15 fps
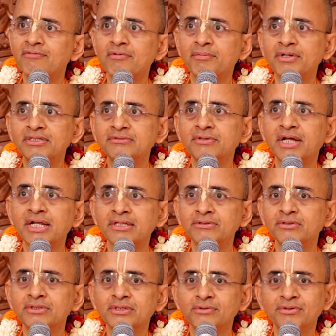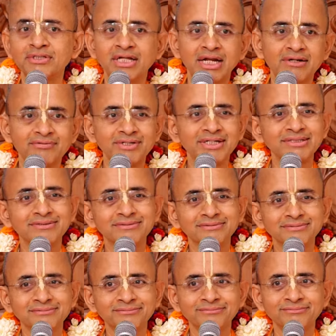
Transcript: Everybody is wearing dhoti kurta nowadays.